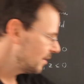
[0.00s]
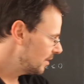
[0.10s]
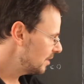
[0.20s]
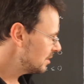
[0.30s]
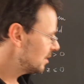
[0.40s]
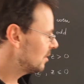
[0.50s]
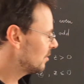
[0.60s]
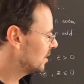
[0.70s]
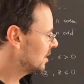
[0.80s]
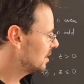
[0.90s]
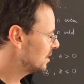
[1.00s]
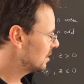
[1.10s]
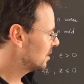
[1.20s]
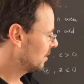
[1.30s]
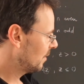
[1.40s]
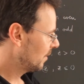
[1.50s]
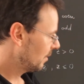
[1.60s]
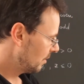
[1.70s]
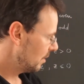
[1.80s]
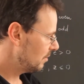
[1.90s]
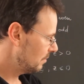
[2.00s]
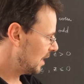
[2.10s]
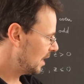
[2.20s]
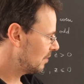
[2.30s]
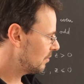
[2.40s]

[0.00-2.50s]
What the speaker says: This here is, if n